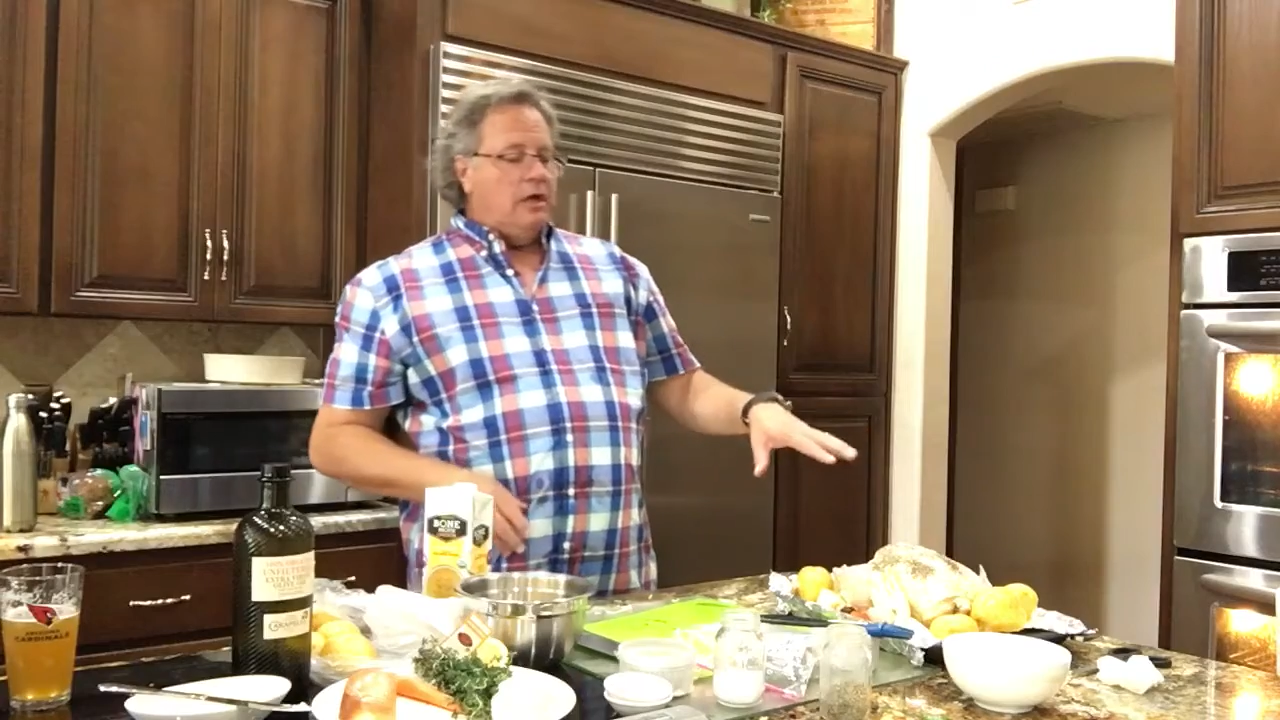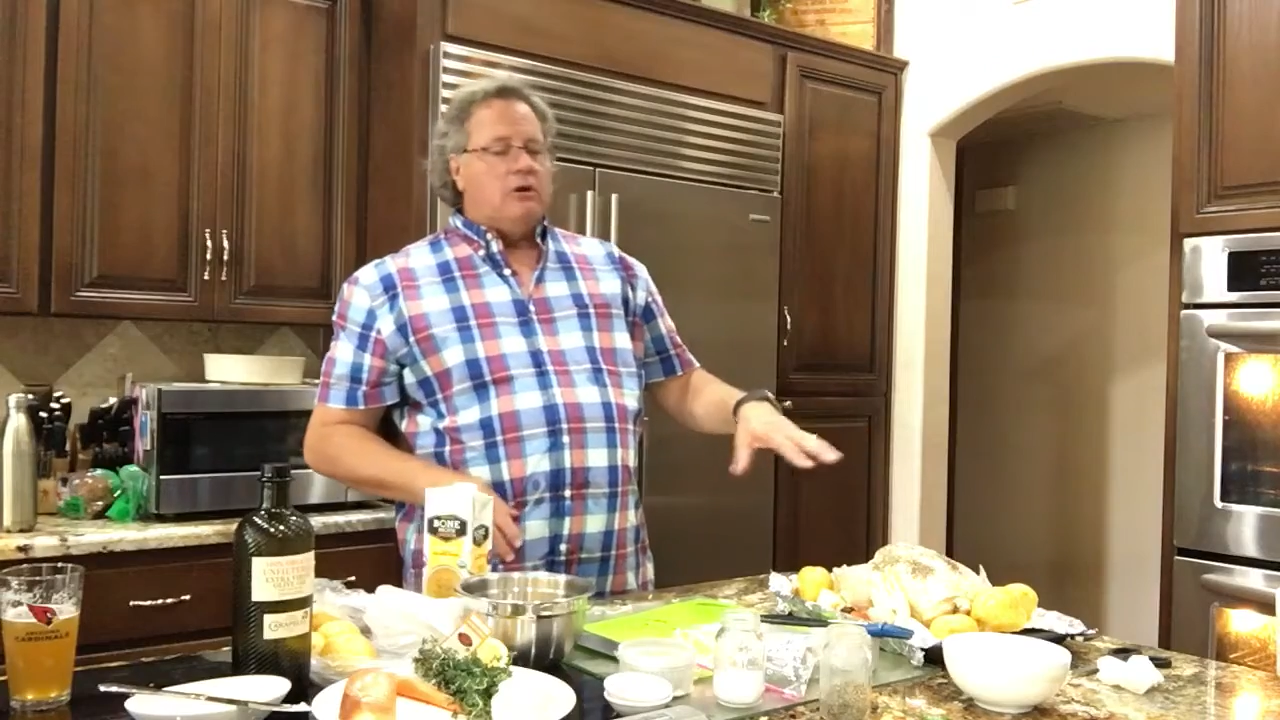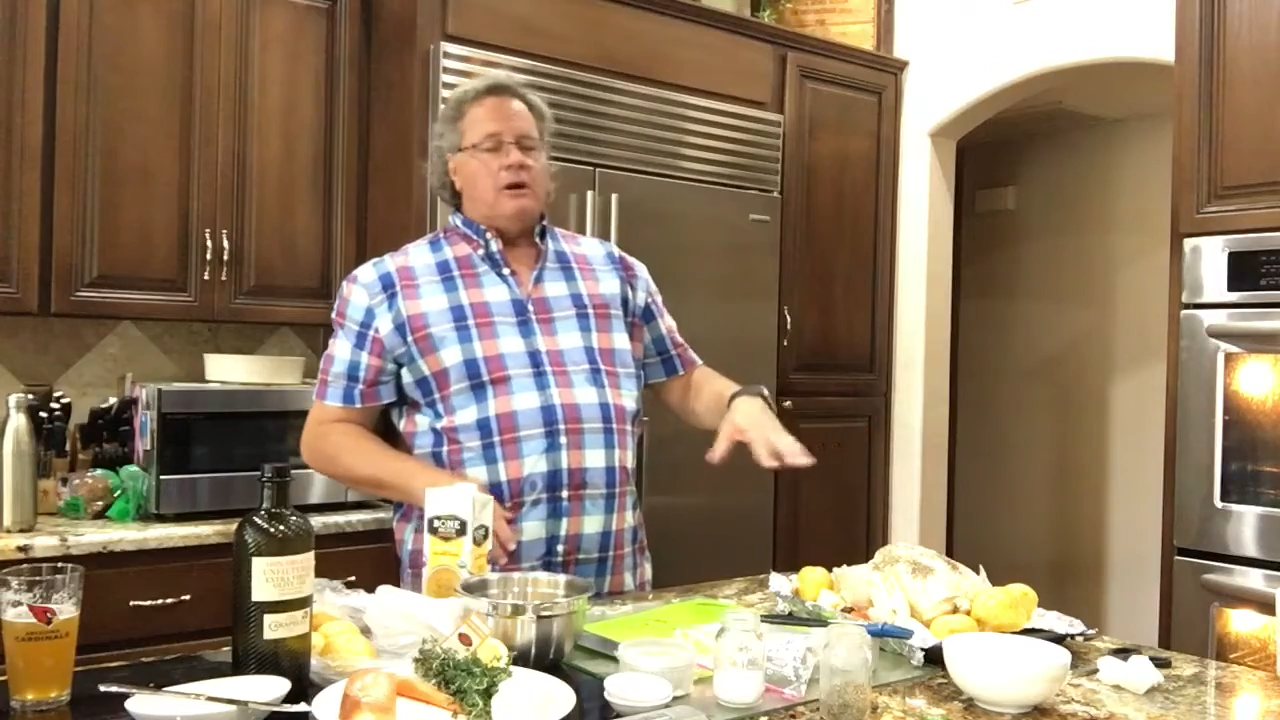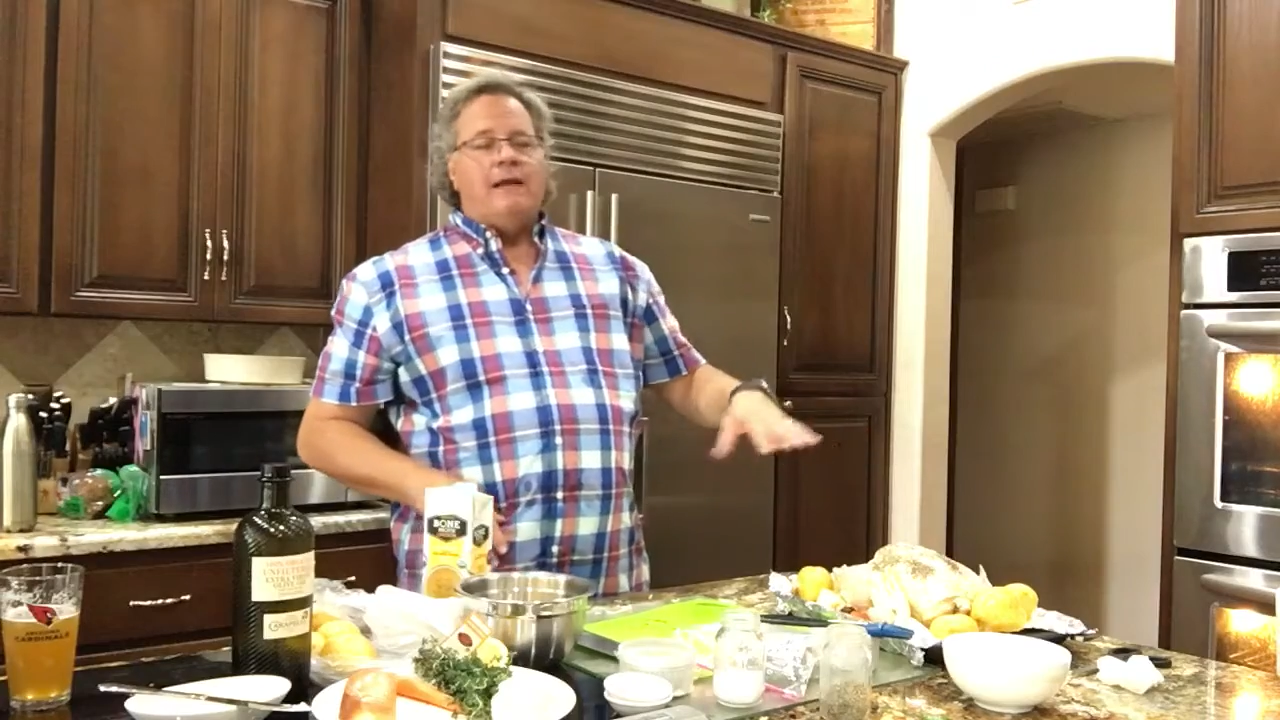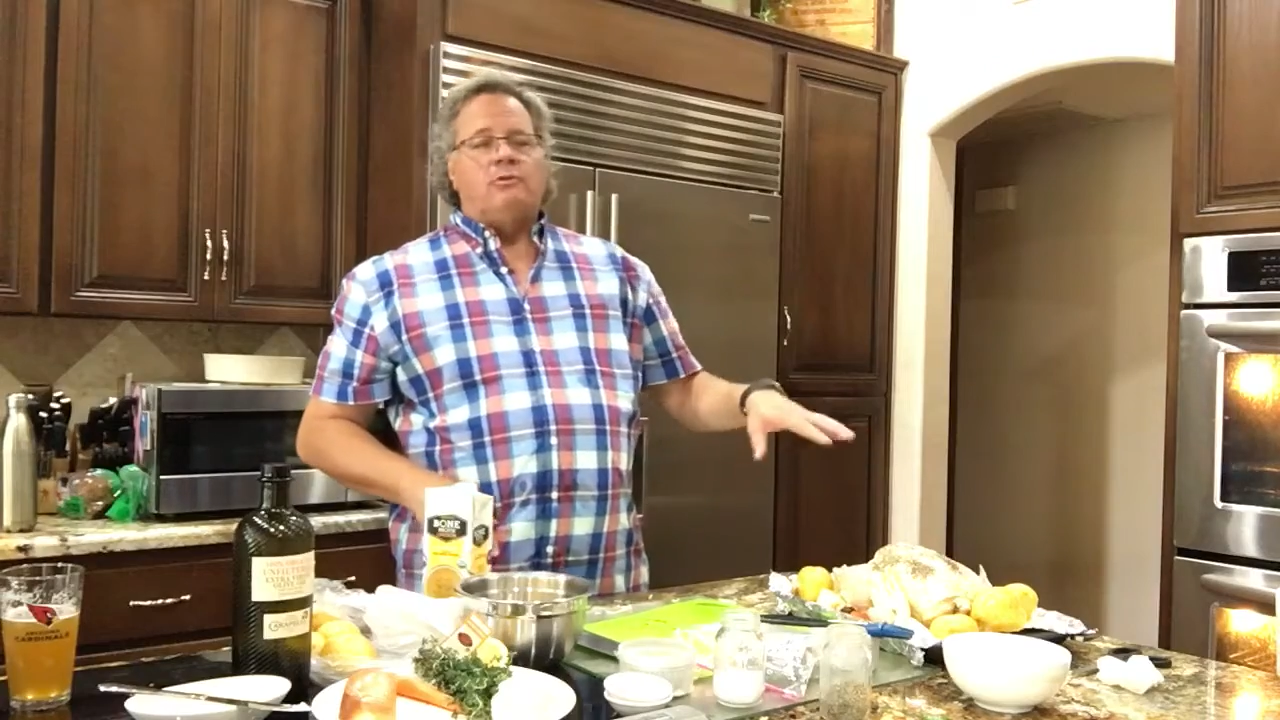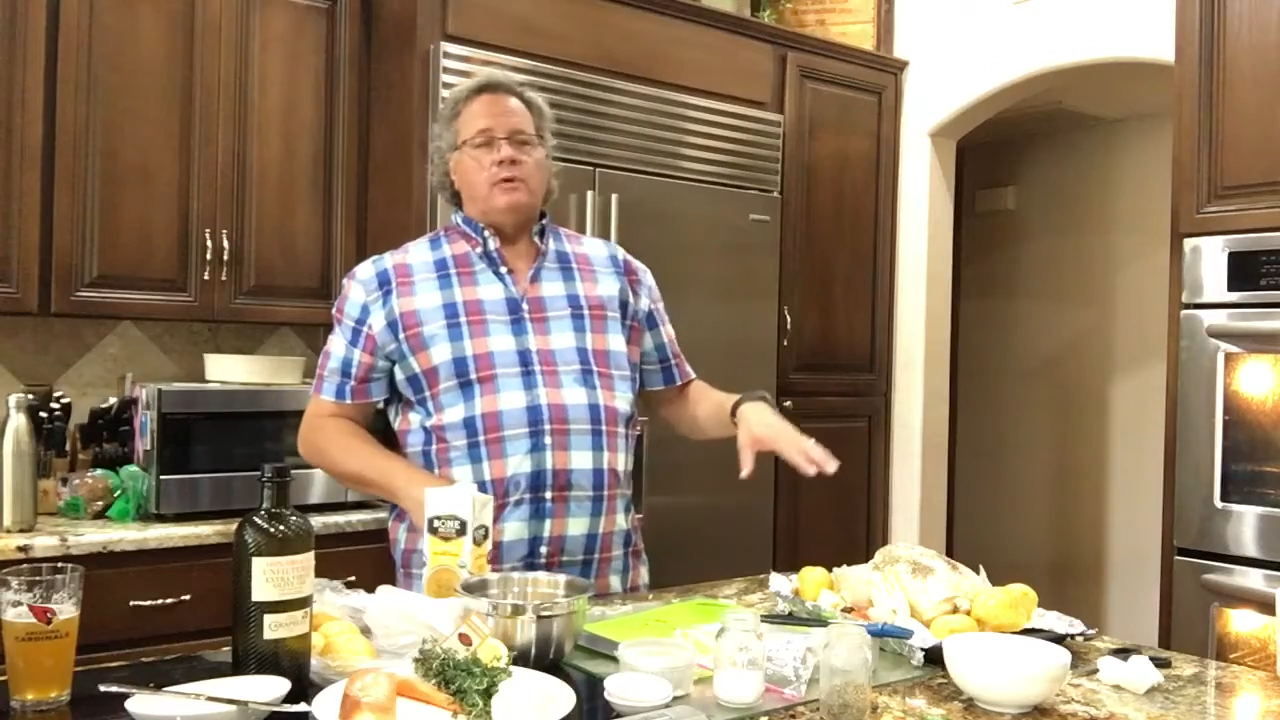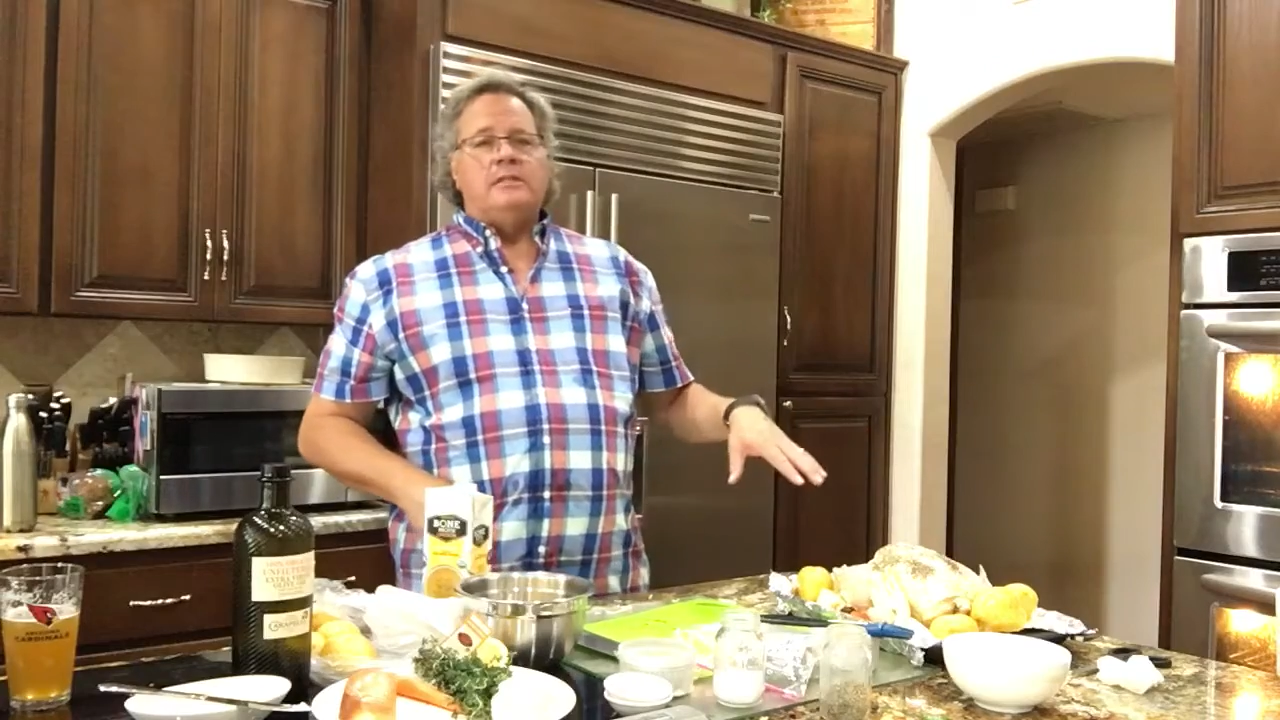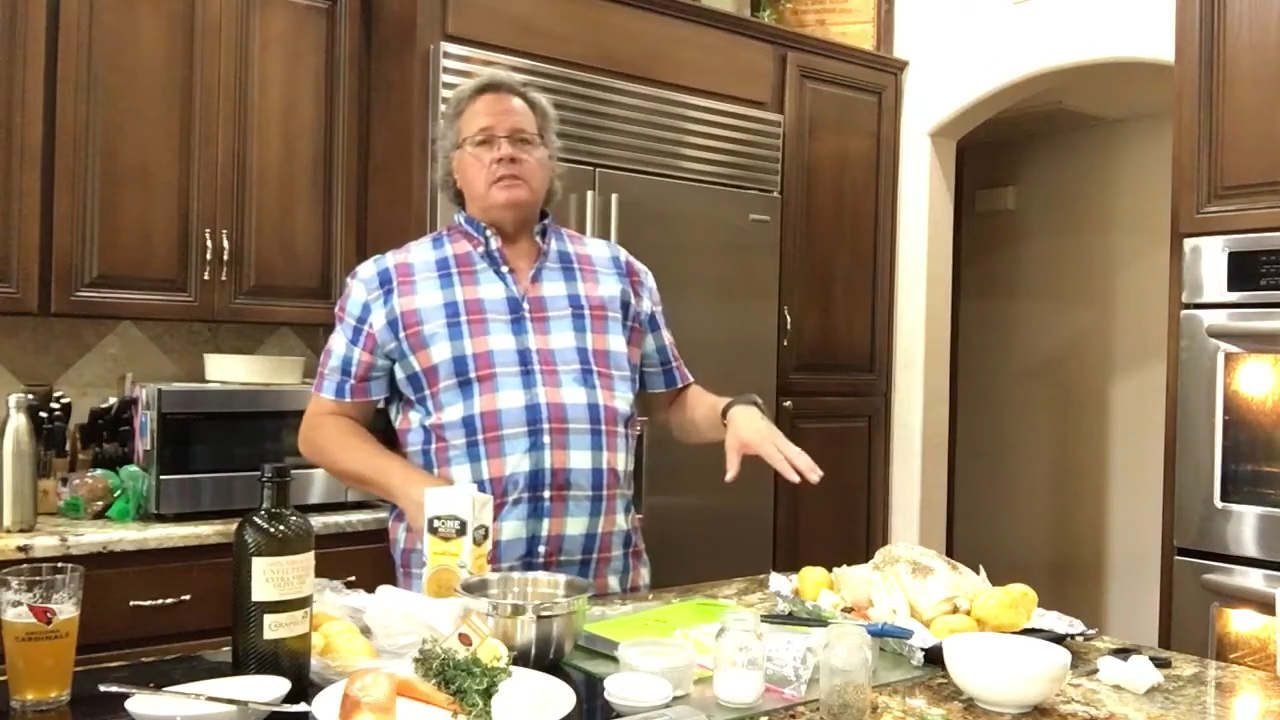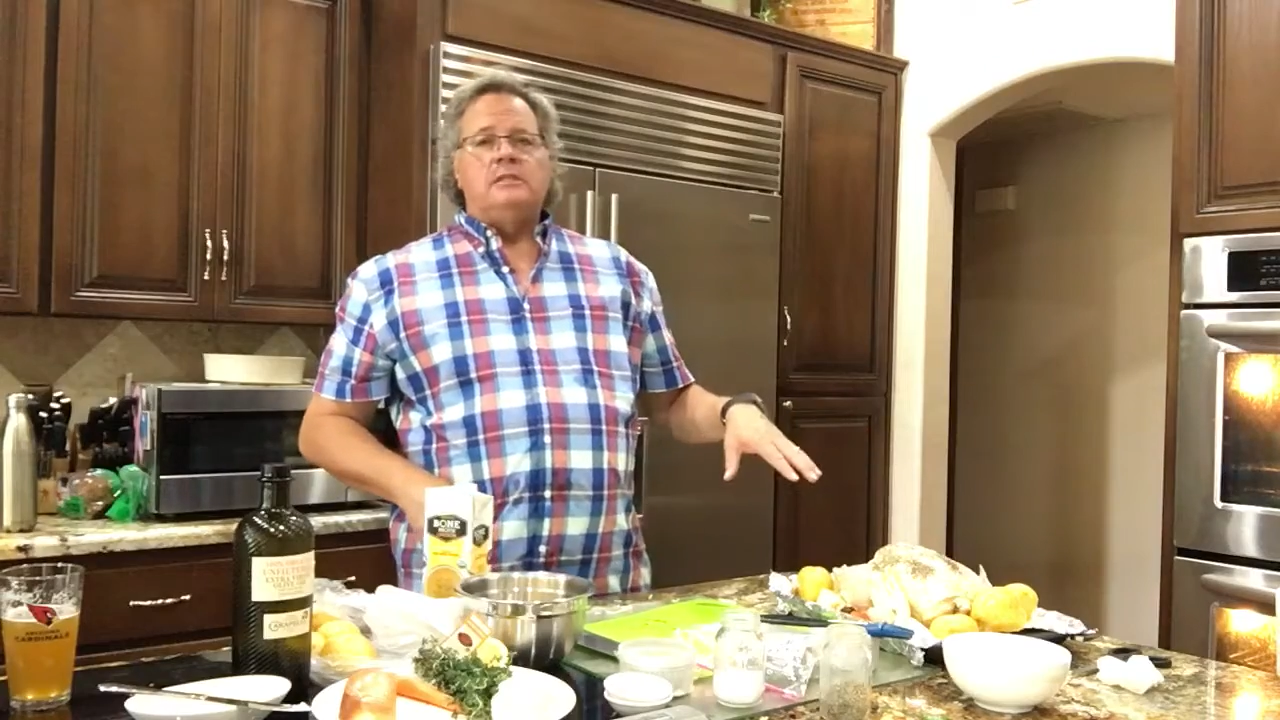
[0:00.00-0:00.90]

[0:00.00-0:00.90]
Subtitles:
you're gonna have to rest